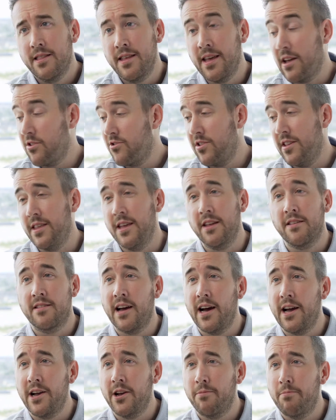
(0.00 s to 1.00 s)
Actually, the
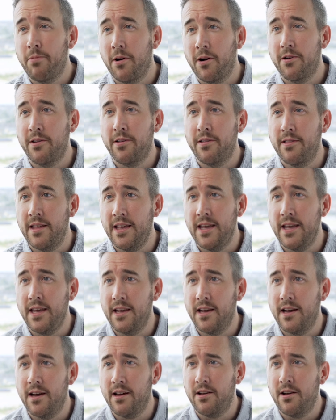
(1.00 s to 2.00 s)
entire part of
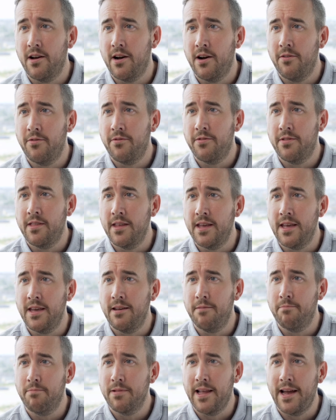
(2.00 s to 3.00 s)

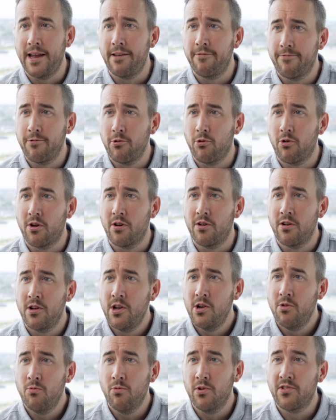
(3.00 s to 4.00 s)
the plant floor
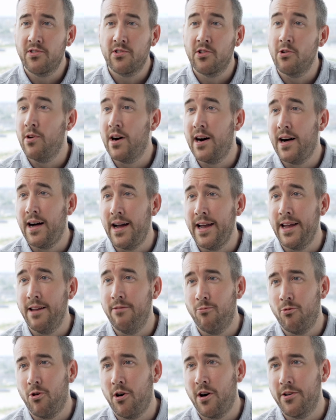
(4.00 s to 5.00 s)
was so high
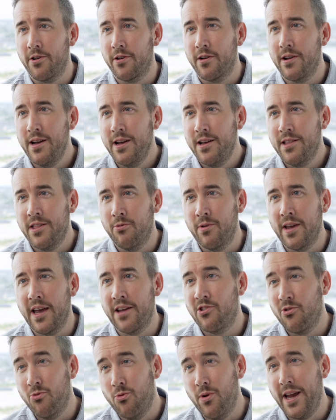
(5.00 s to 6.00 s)
in water that we
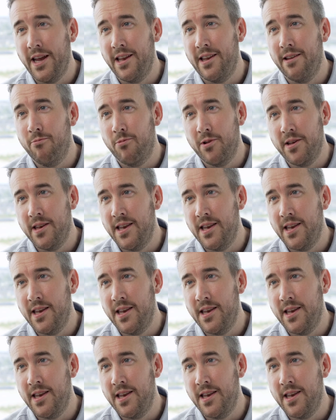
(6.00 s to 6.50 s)
had to wade in with